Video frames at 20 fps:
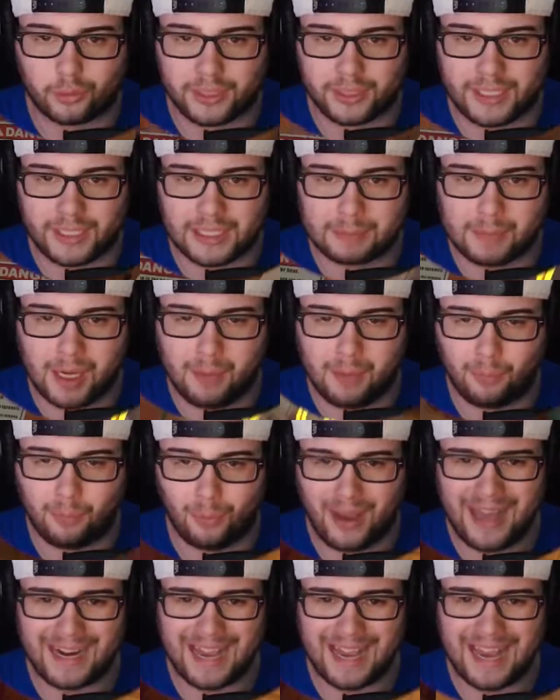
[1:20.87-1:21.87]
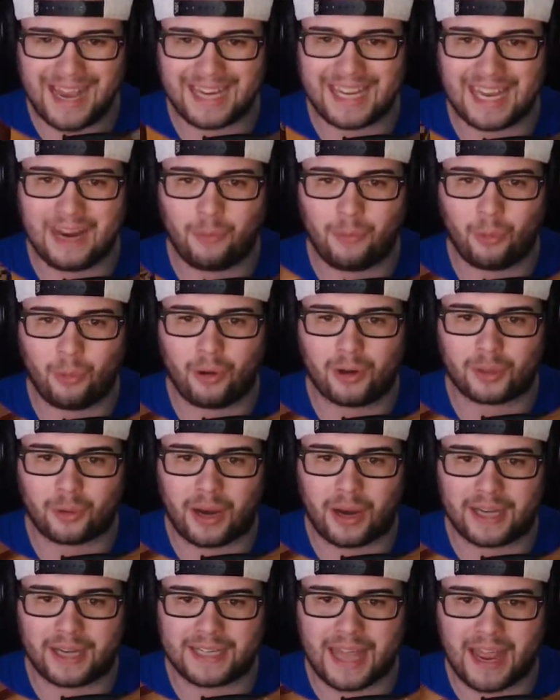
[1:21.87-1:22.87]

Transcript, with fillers: Re come up? What? I can't words right